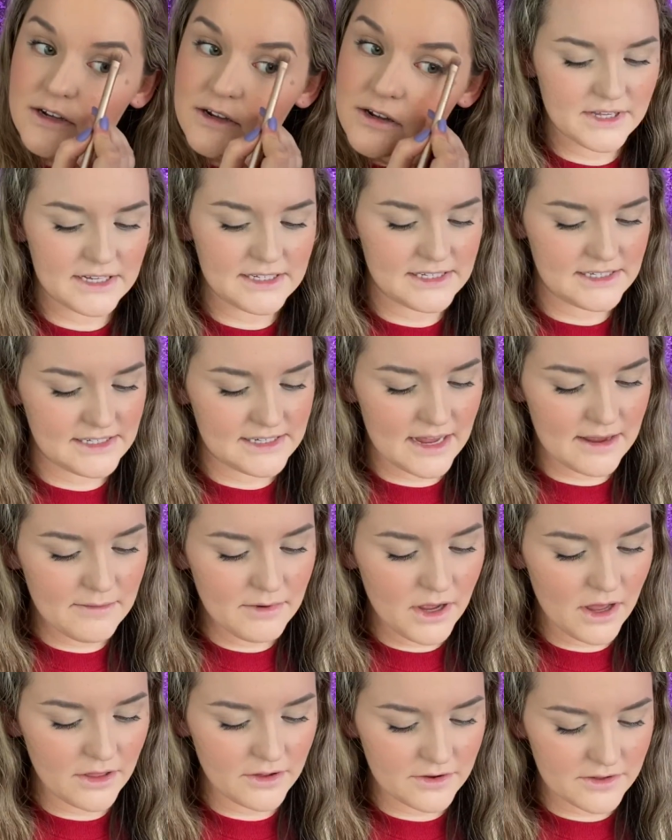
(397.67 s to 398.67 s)
That same
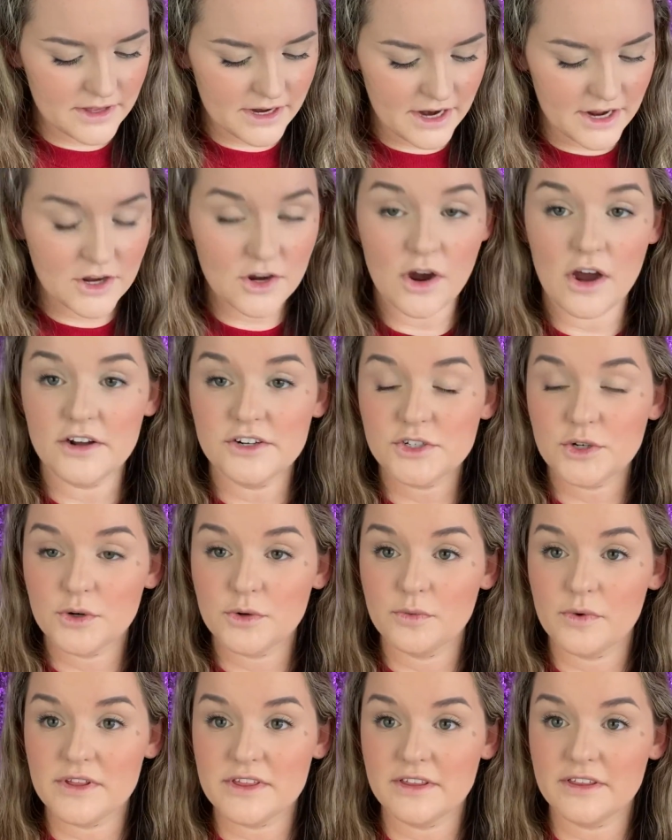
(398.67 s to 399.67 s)
color that I contoured
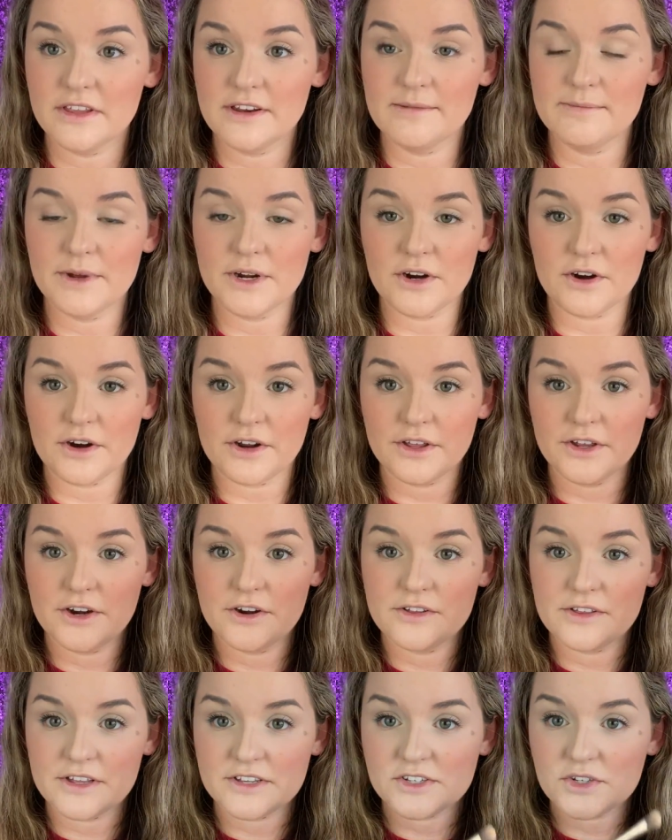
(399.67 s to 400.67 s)
with a little bit
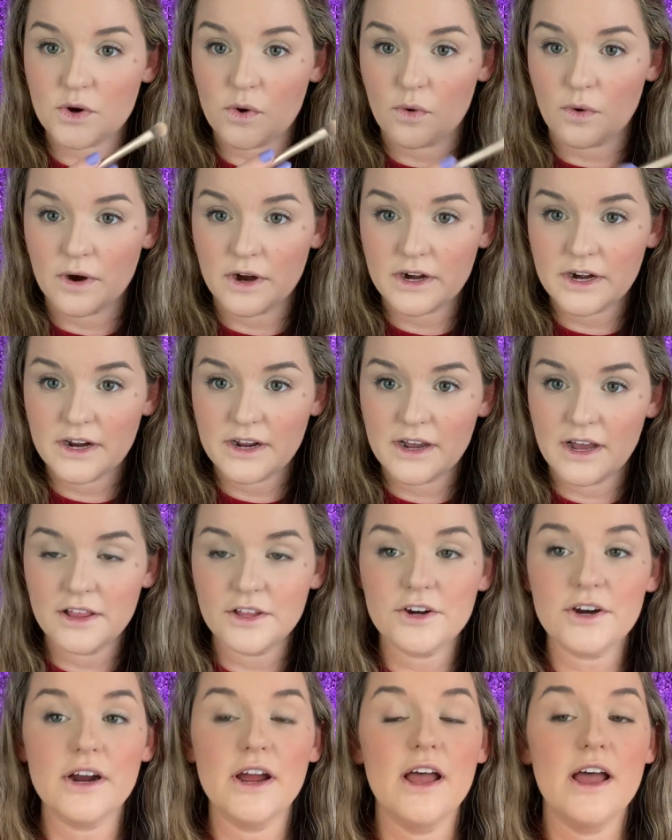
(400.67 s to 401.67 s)
earlier, this cork
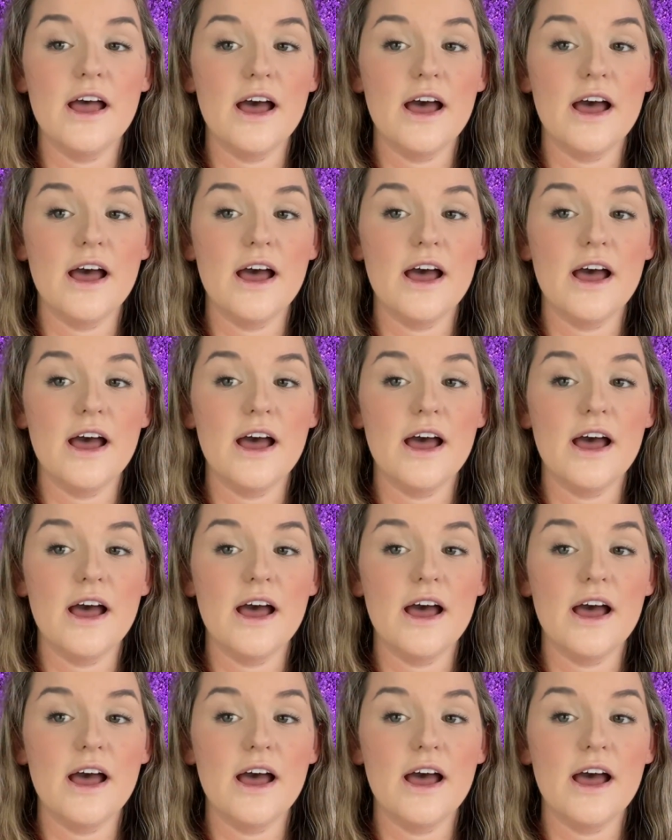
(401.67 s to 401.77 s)
color,